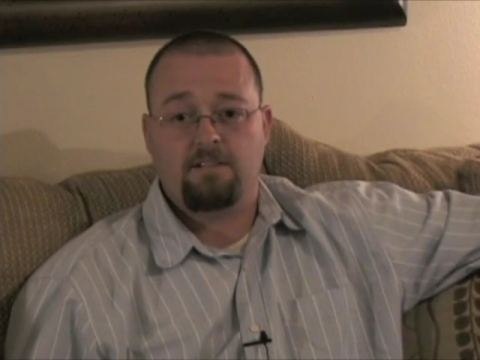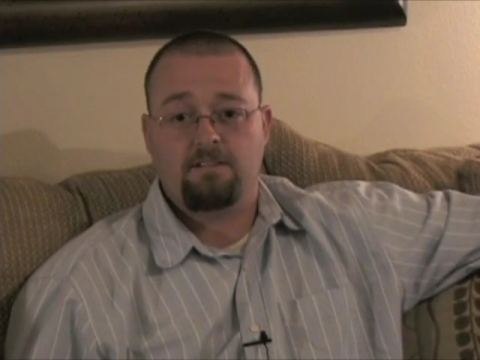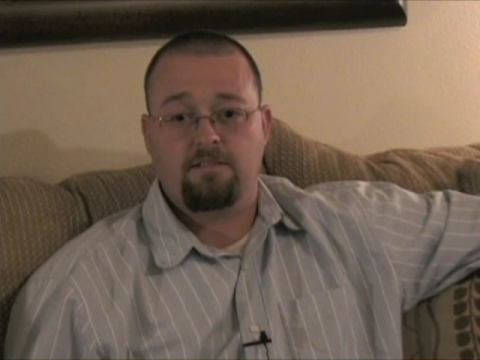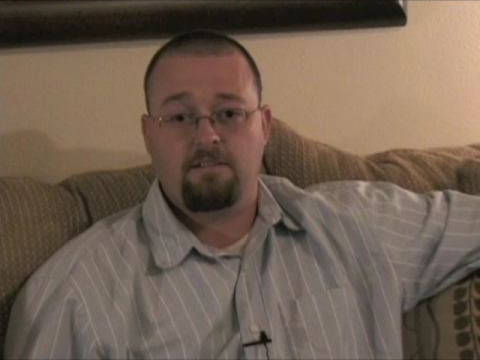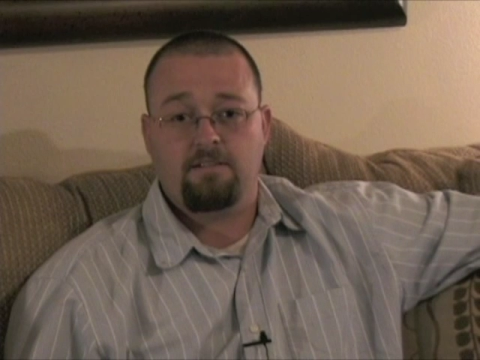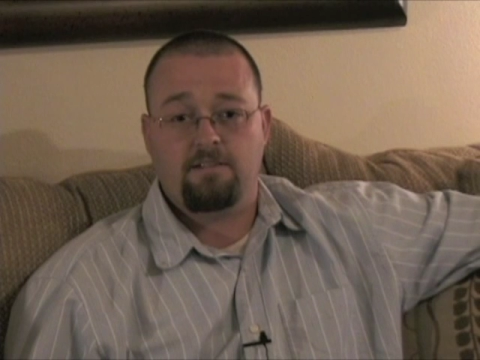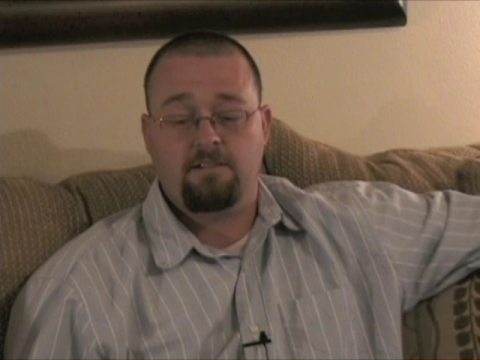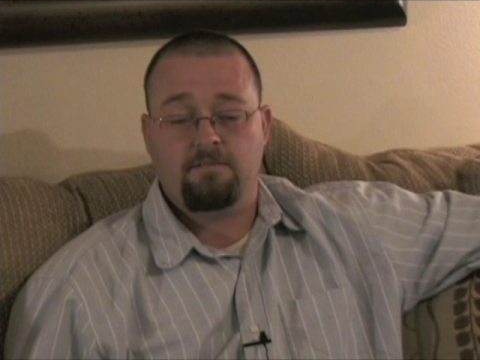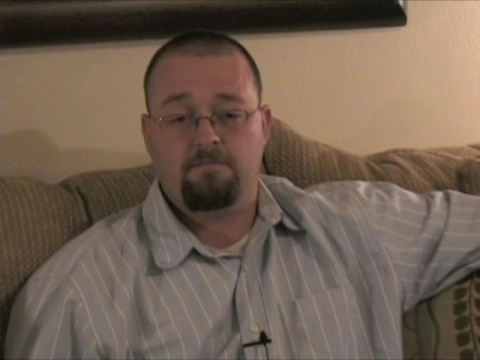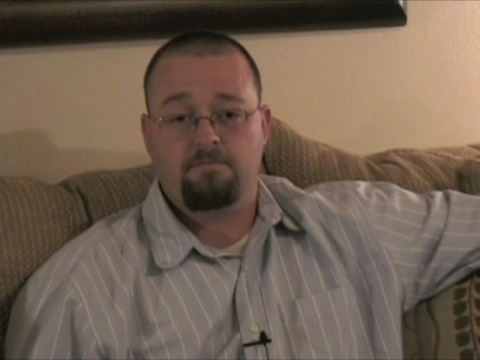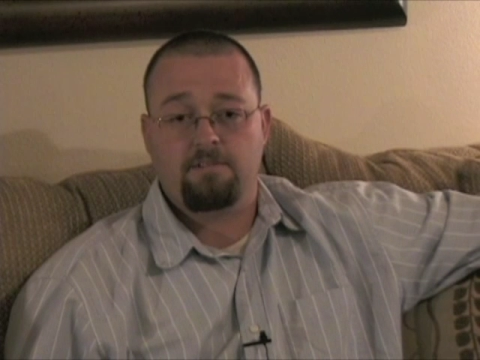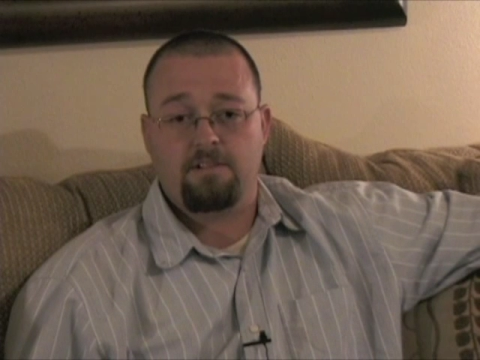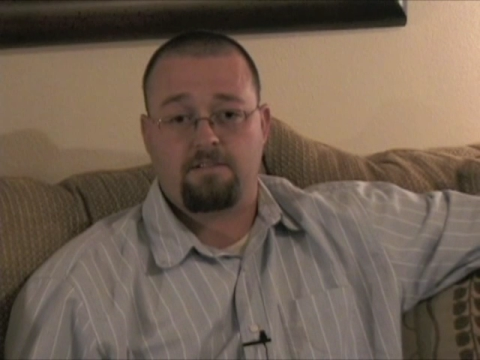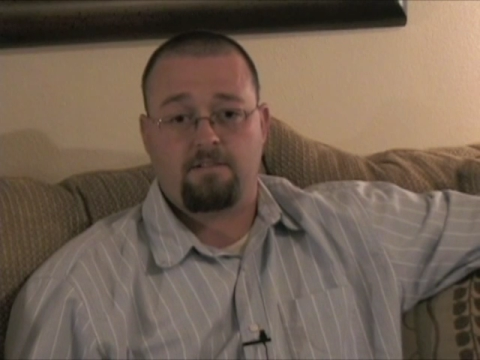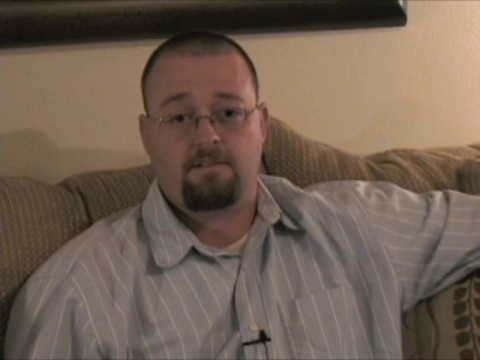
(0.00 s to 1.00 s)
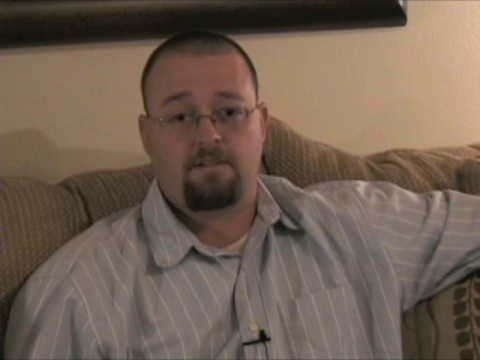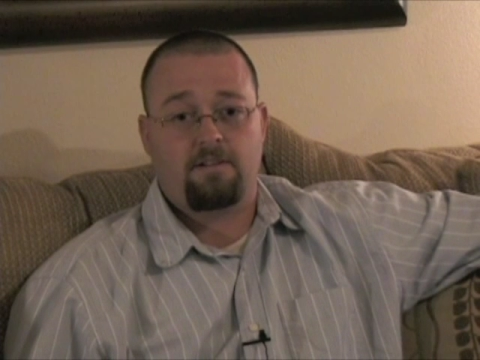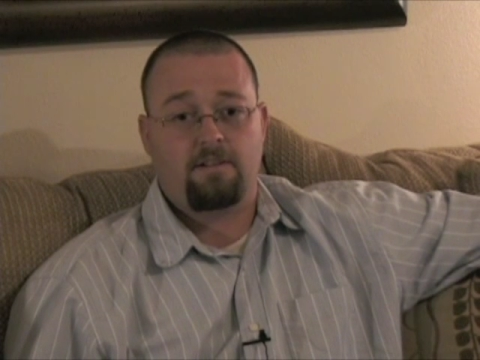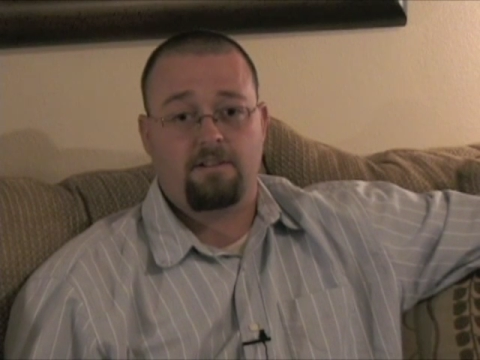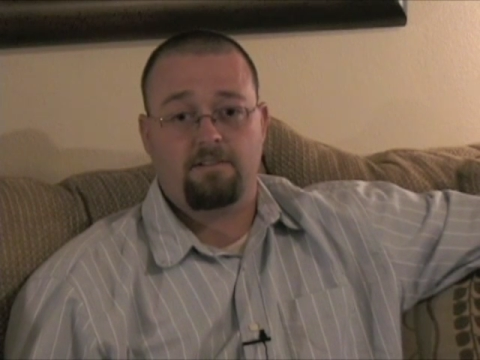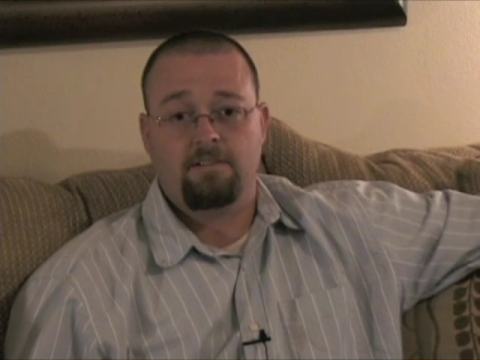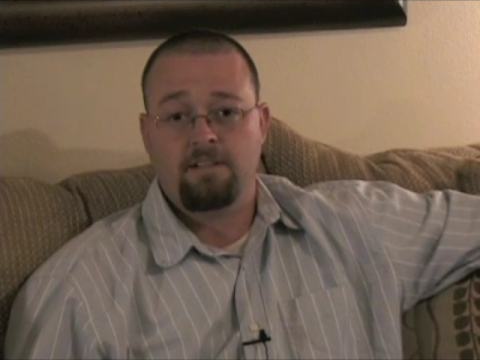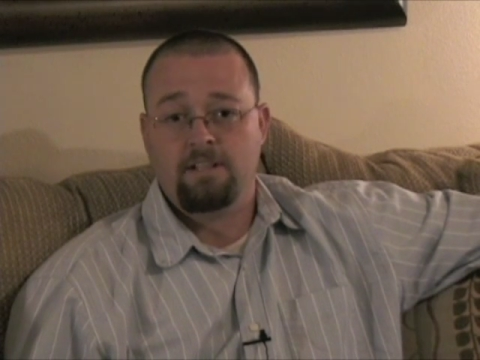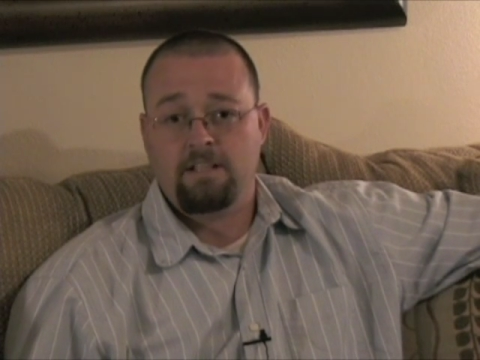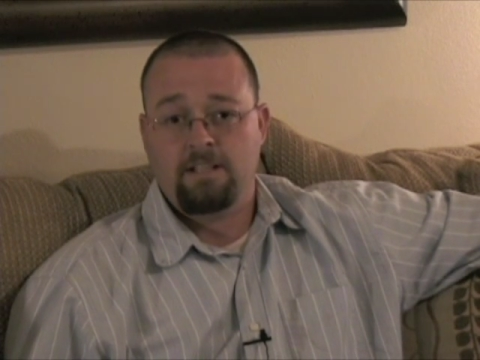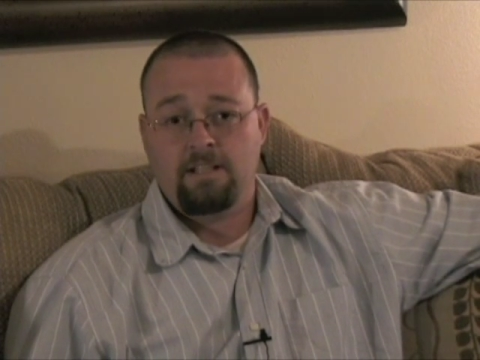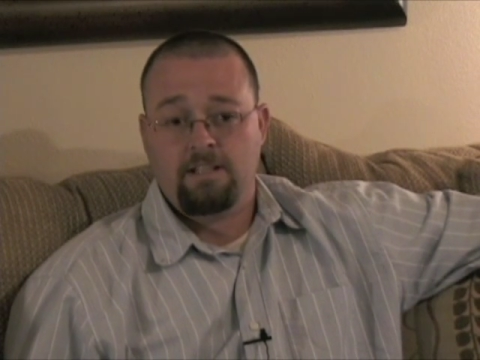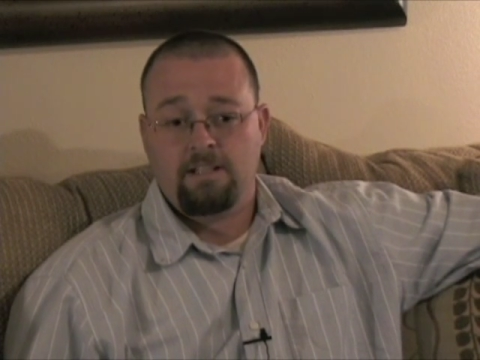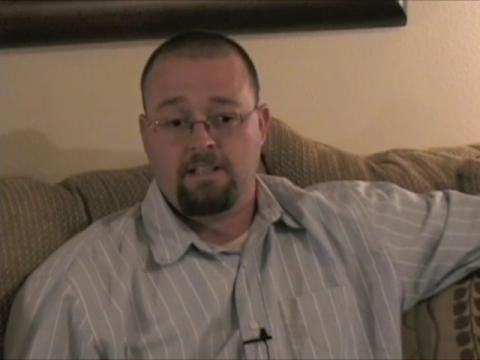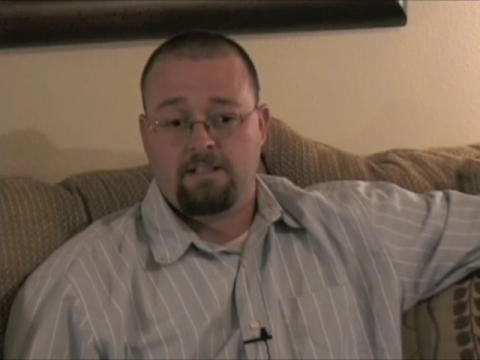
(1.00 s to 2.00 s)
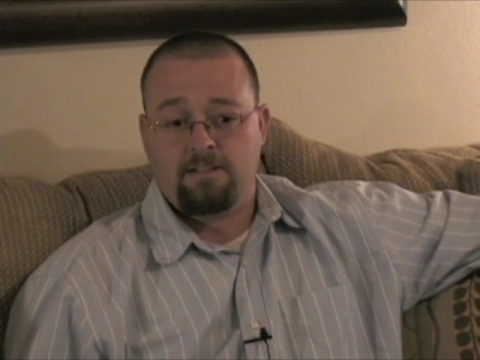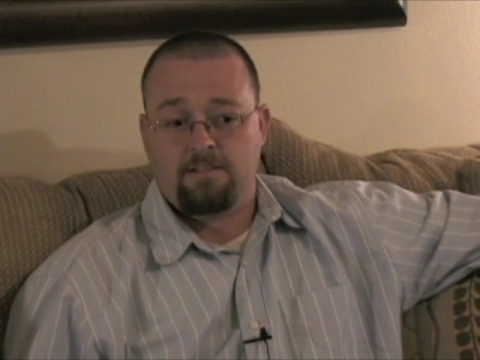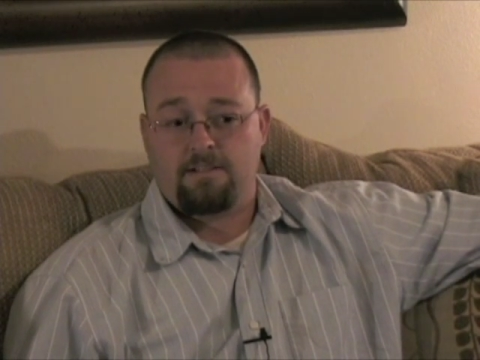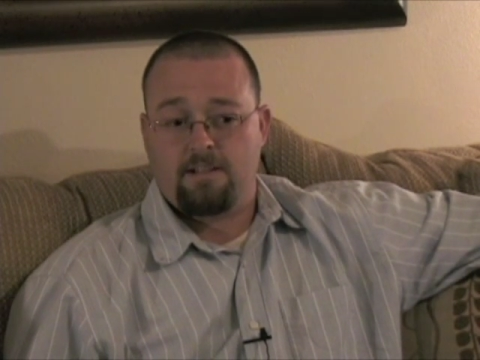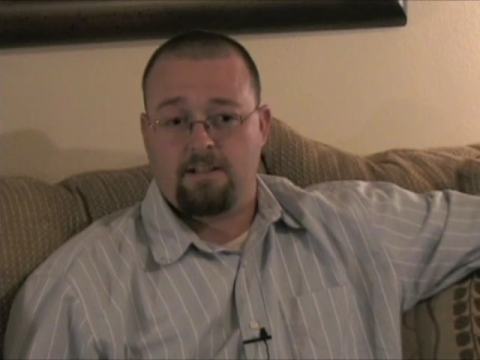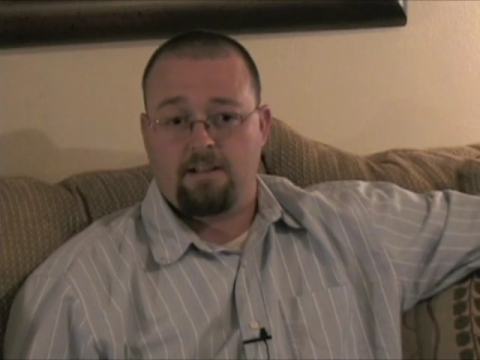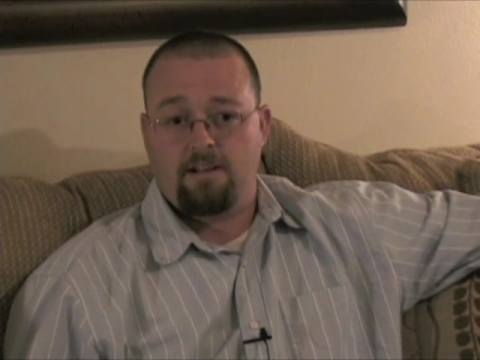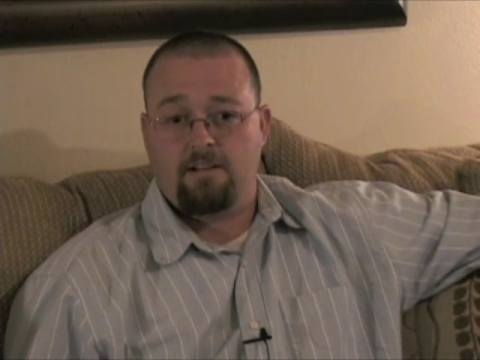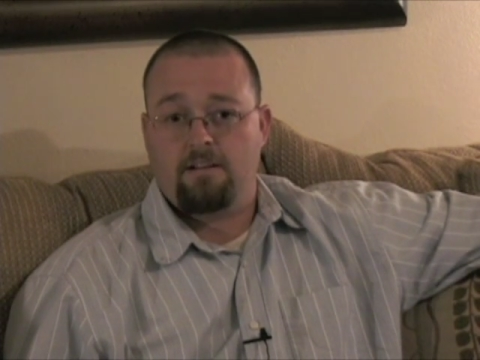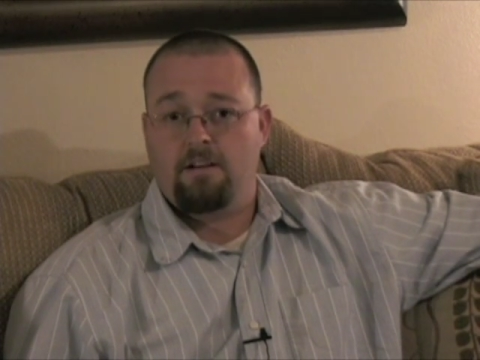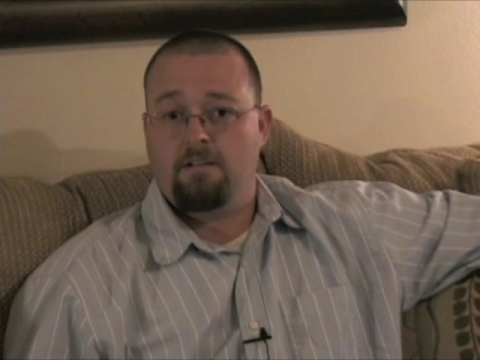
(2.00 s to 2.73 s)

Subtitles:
And the district attorney said,